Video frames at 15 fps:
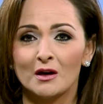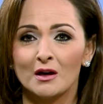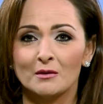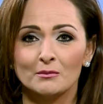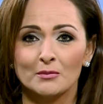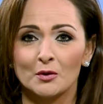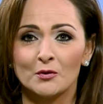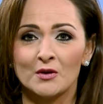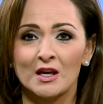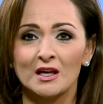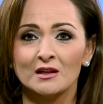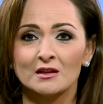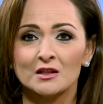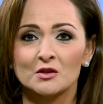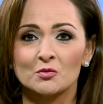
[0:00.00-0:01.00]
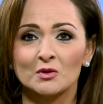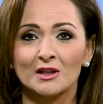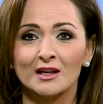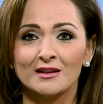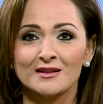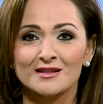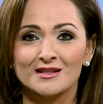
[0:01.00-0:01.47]
both candidates would
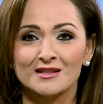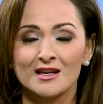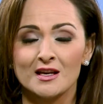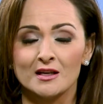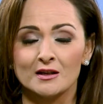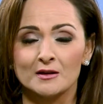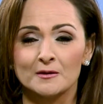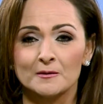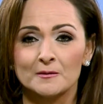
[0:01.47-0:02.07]
like this state.